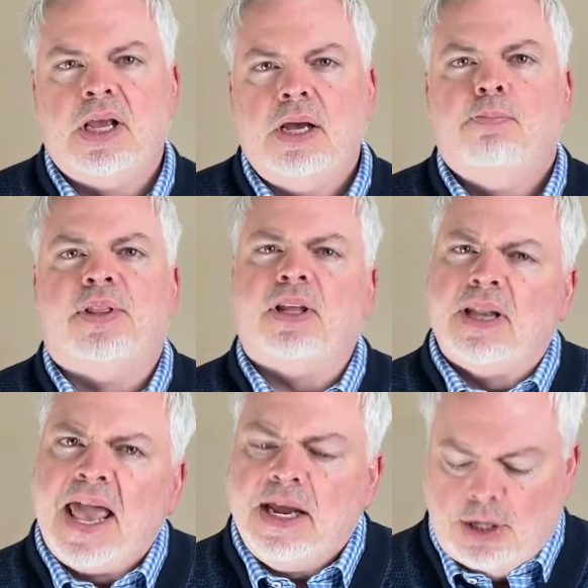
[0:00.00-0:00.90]
But the
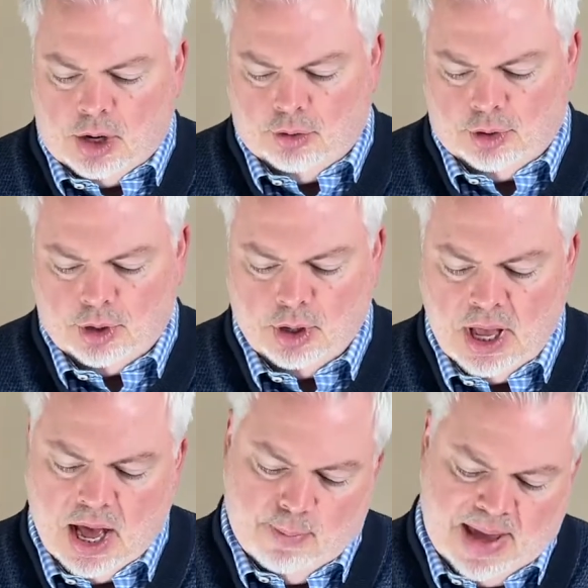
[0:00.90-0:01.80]
landowner,
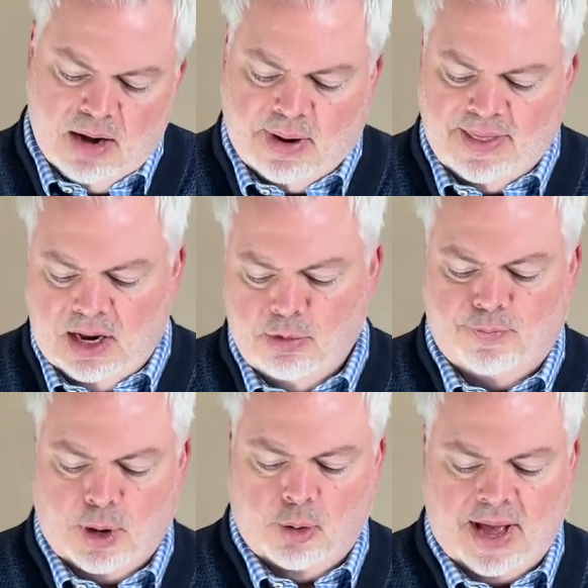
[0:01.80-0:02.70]
a man by the name of
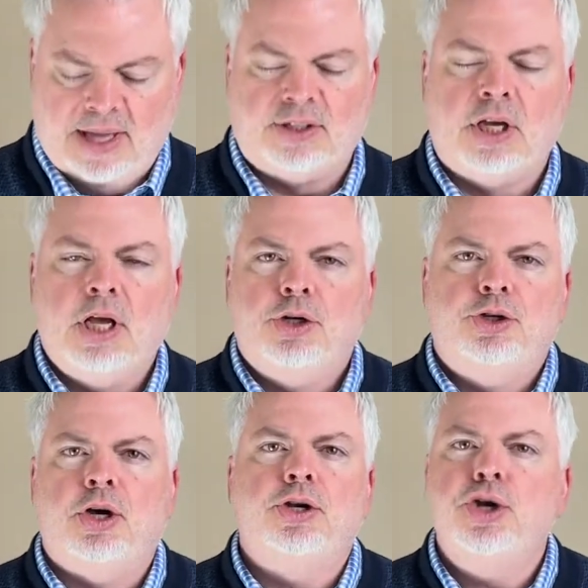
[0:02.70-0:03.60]
Boaz,
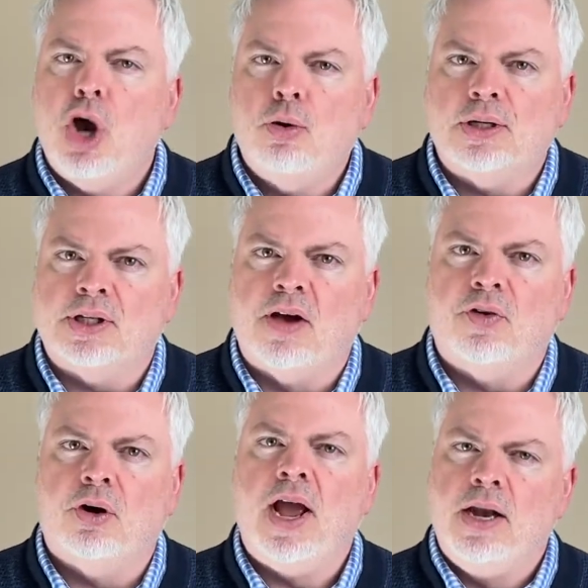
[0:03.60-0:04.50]
took notice of her
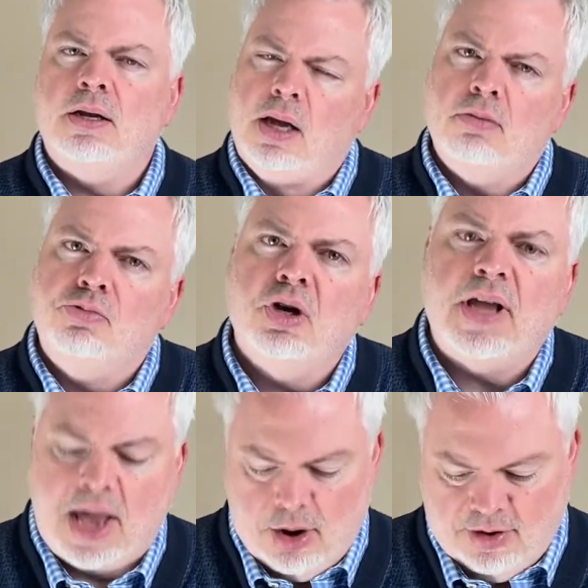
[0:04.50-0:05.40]
and took
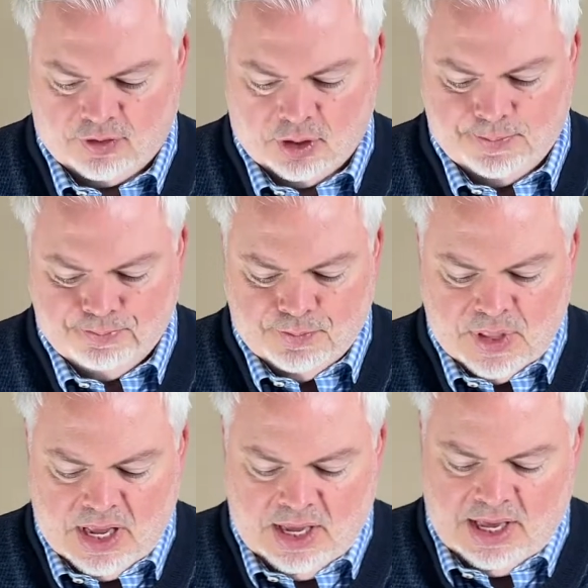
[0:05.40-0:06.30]
care of her.
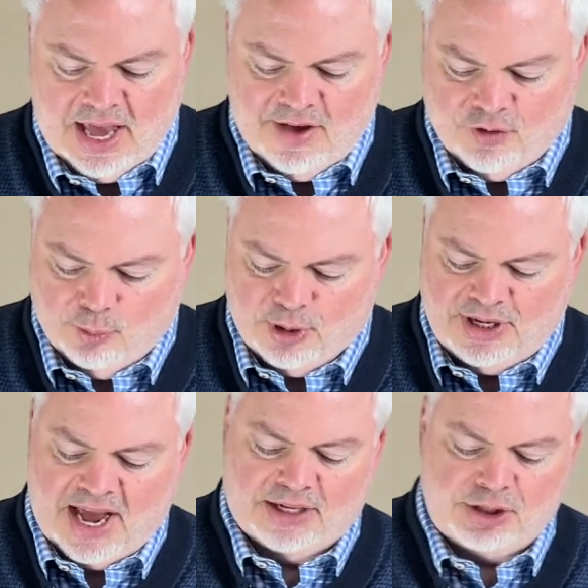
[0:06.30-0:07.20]
He gave her
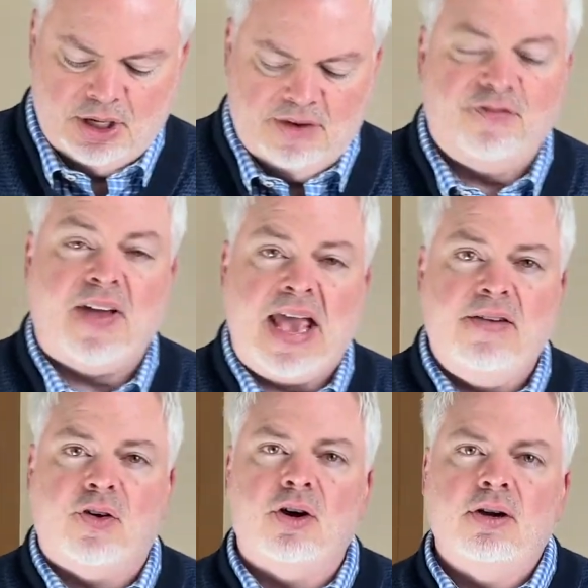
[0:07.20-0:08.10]
protection and
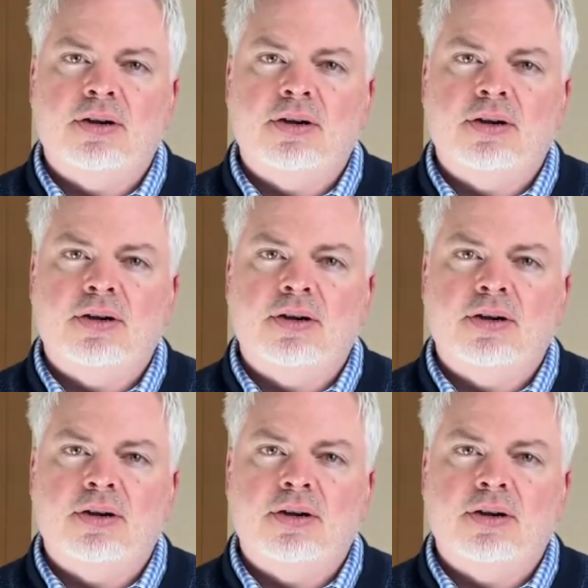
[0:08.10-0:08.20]
favor.